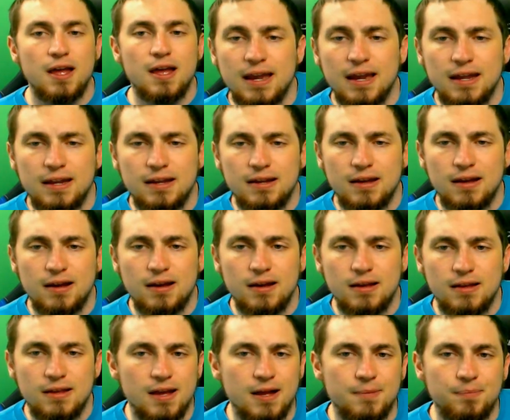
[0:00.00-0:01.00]
And
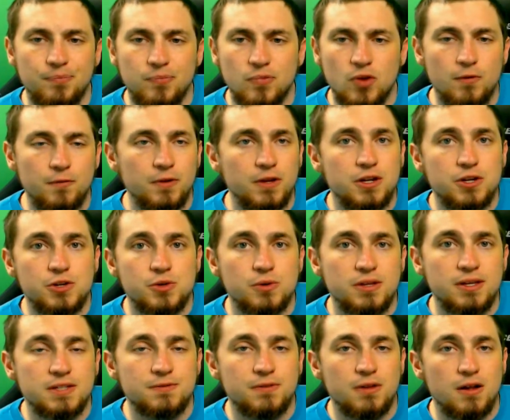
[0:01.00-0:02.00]
uh, yeah, hopefully you
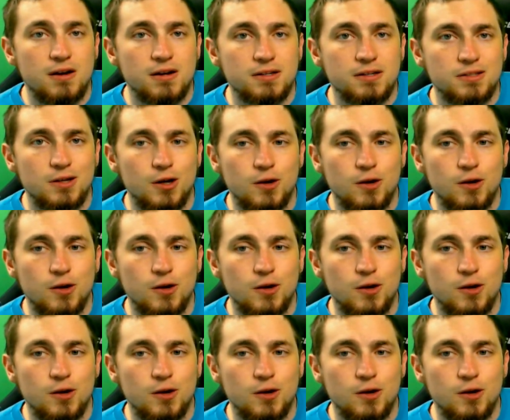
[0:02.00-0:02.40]
enjoy these vlogs.